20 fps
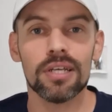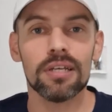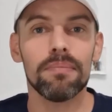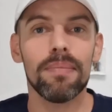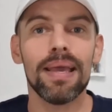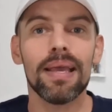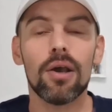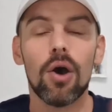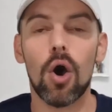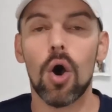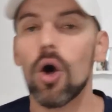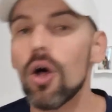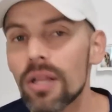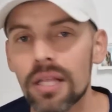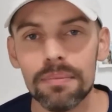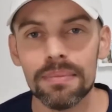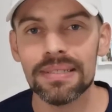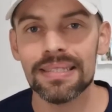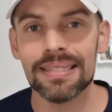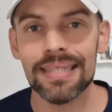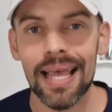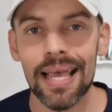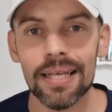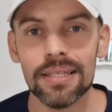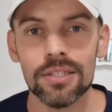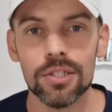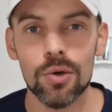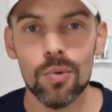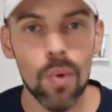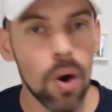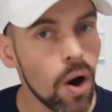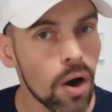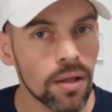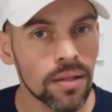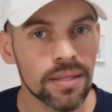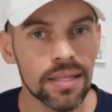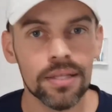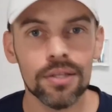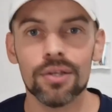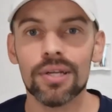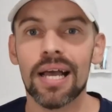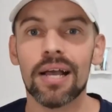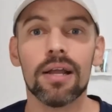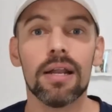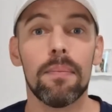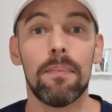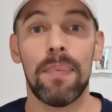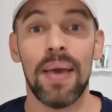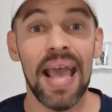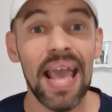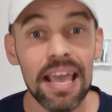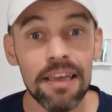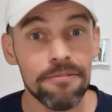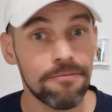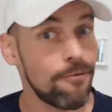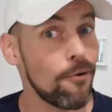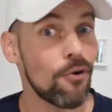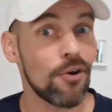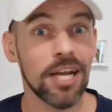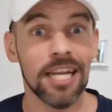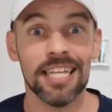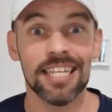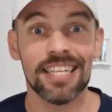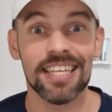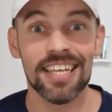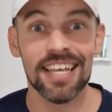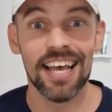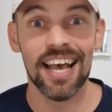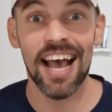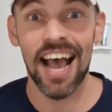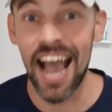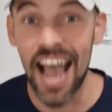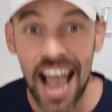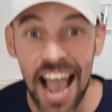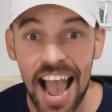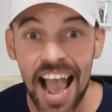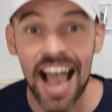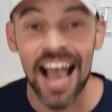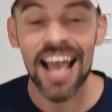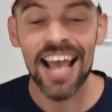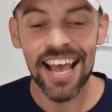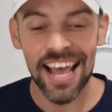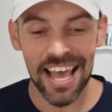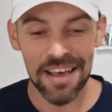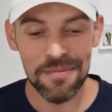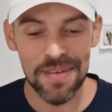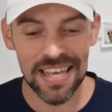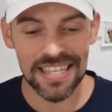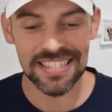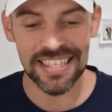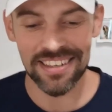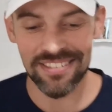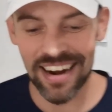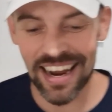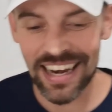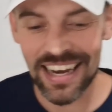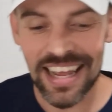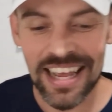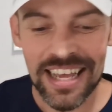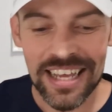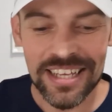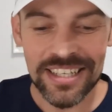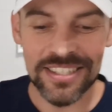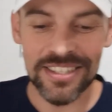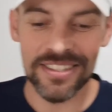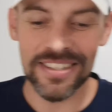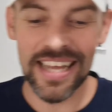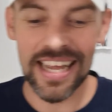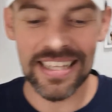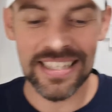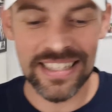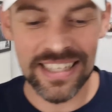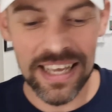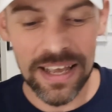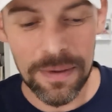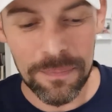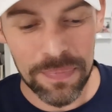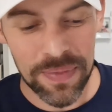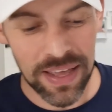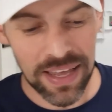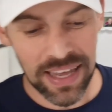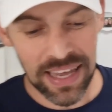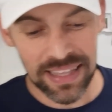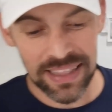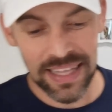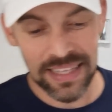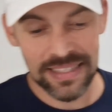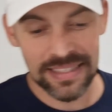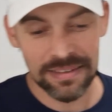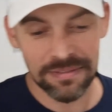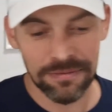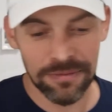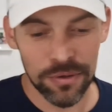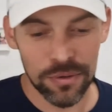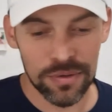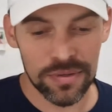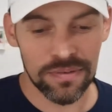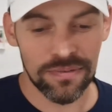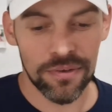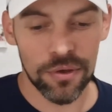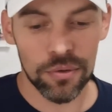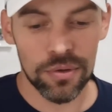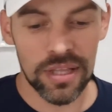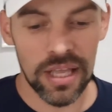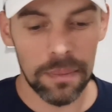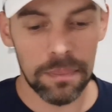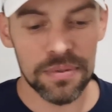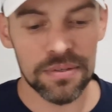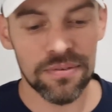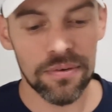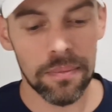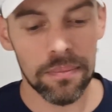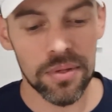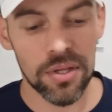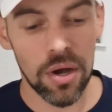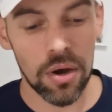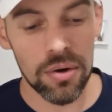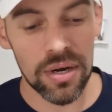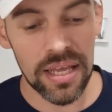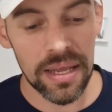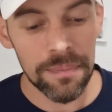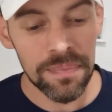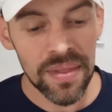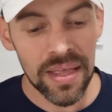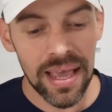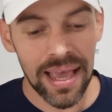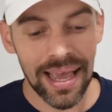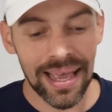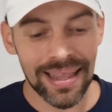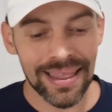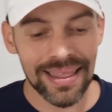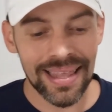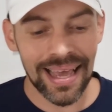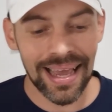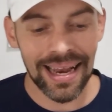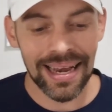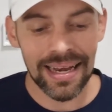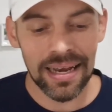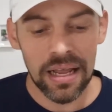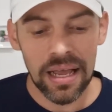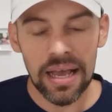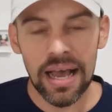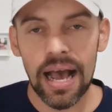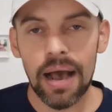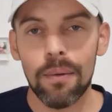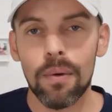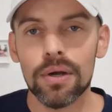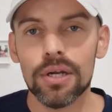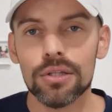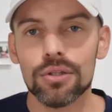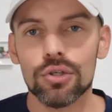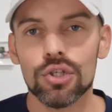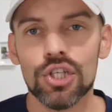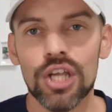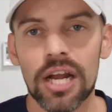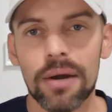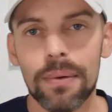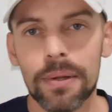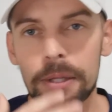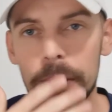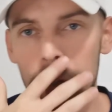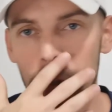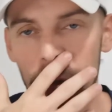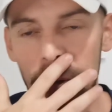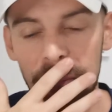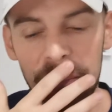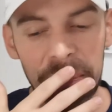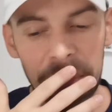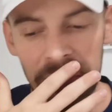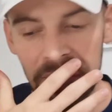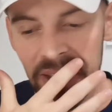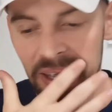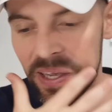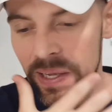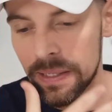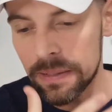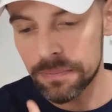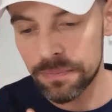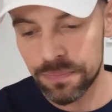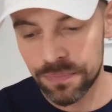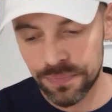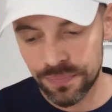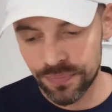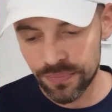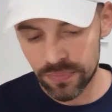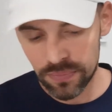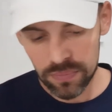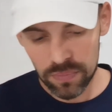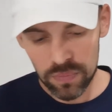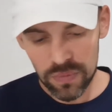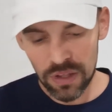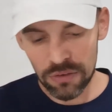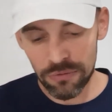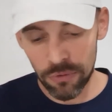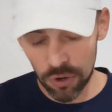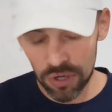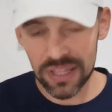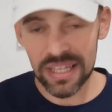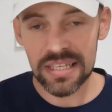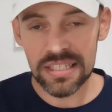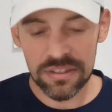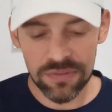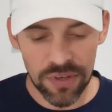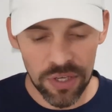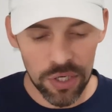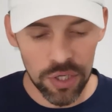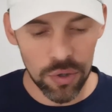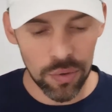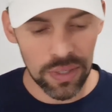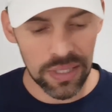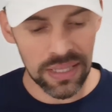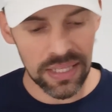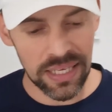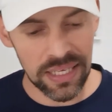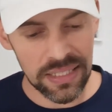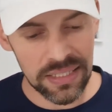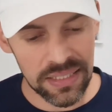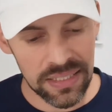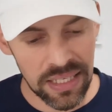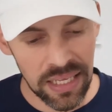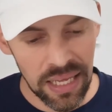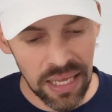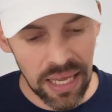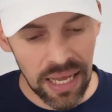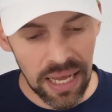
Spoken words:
you can make all the mistakes you want and you're not gonna pay for it. Haha! Amazing, right? So that's a few tips from Tony. And then I wanted to share with you, for this video at least,